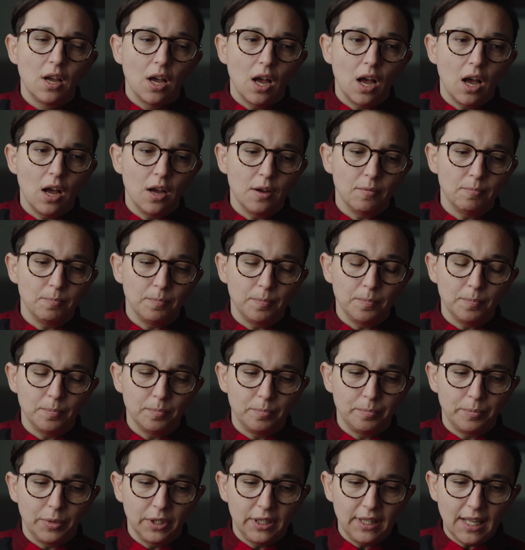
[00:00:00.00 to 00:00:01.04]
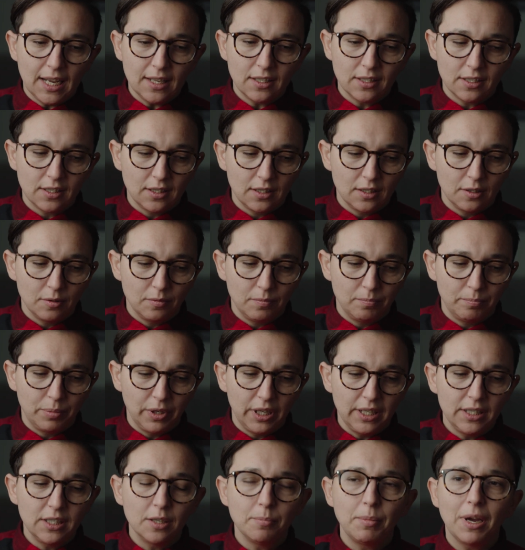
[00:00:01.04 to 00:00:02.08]
Um, but that's
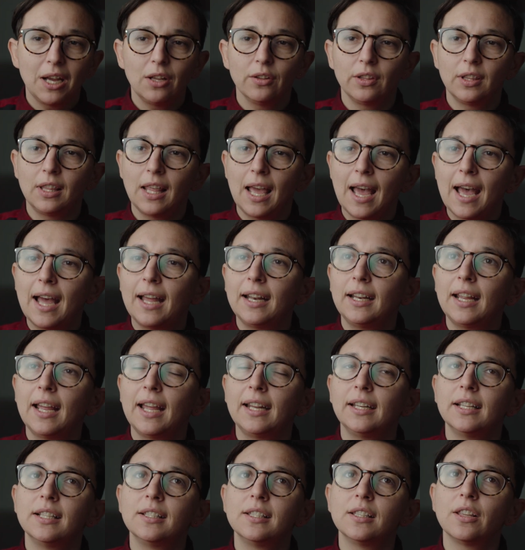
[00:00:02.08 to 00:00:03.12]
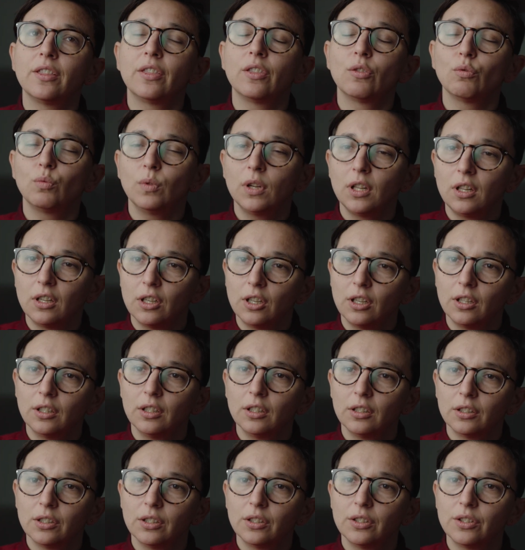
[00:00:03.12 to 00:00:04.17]
but it's about that and it's a thriller.